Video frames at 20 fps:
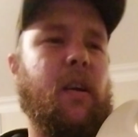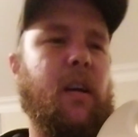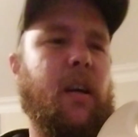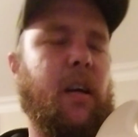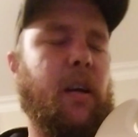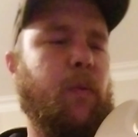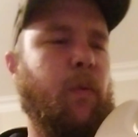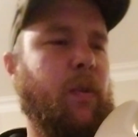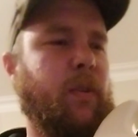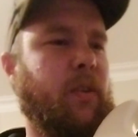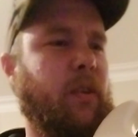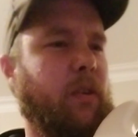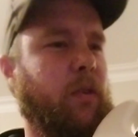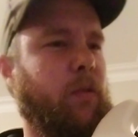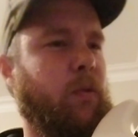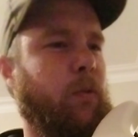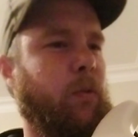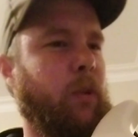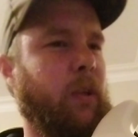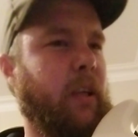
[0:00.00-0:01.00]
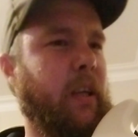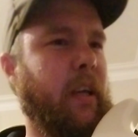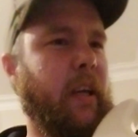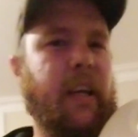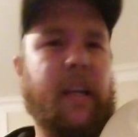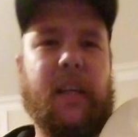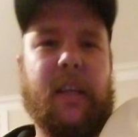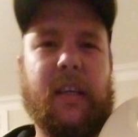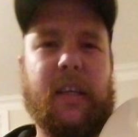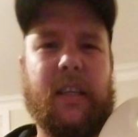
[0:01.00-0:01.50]
what's it called
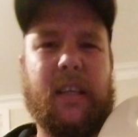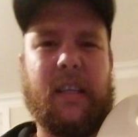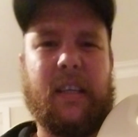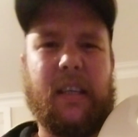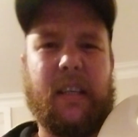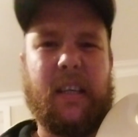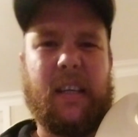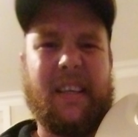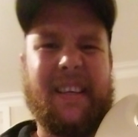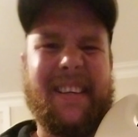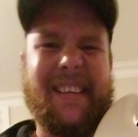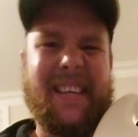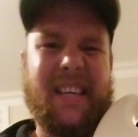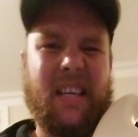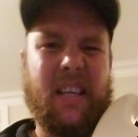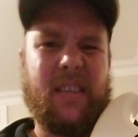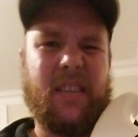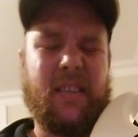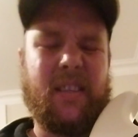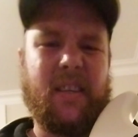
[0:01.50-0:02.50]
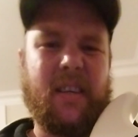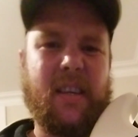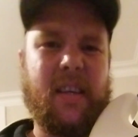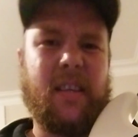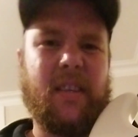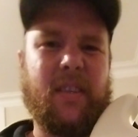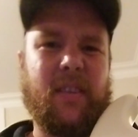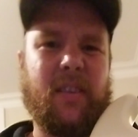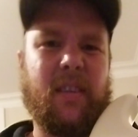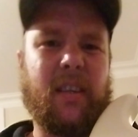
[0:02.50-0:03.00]
again?
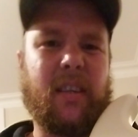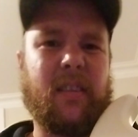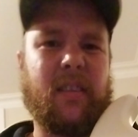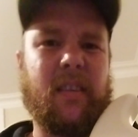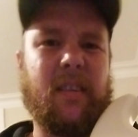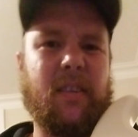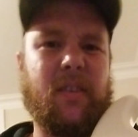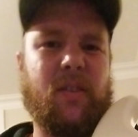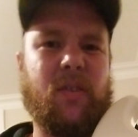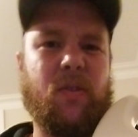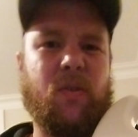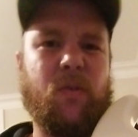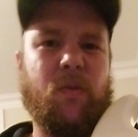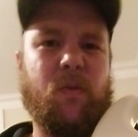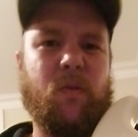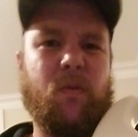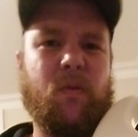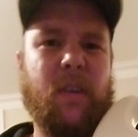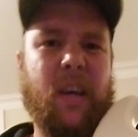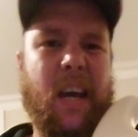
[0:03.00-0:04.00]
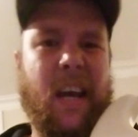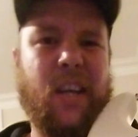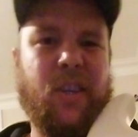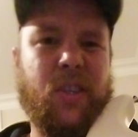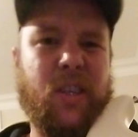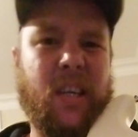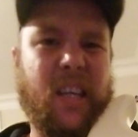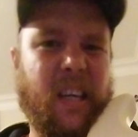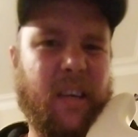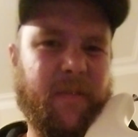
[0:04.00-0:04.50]

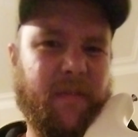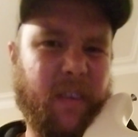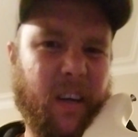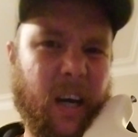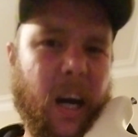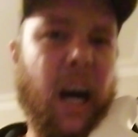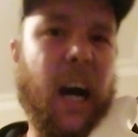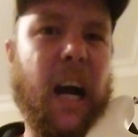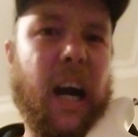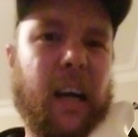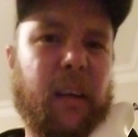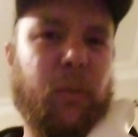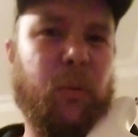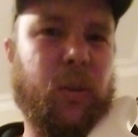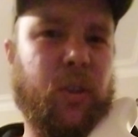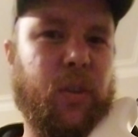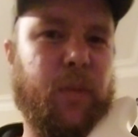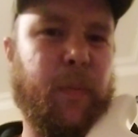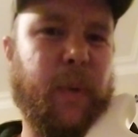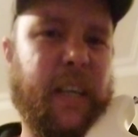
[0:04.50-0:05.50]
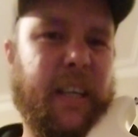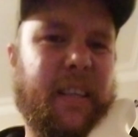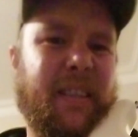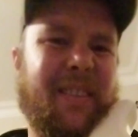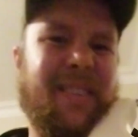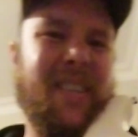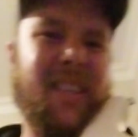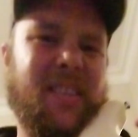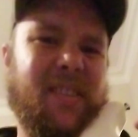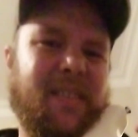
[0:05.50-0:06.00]
ST62-FR, which
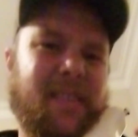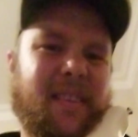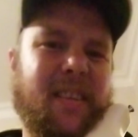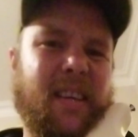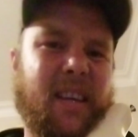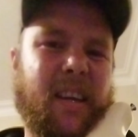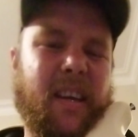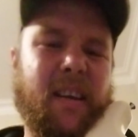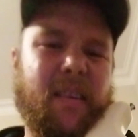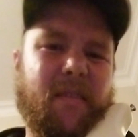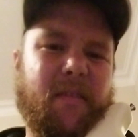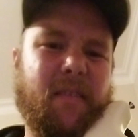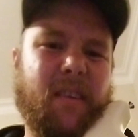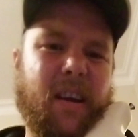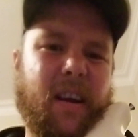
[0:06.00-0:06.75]
means it's their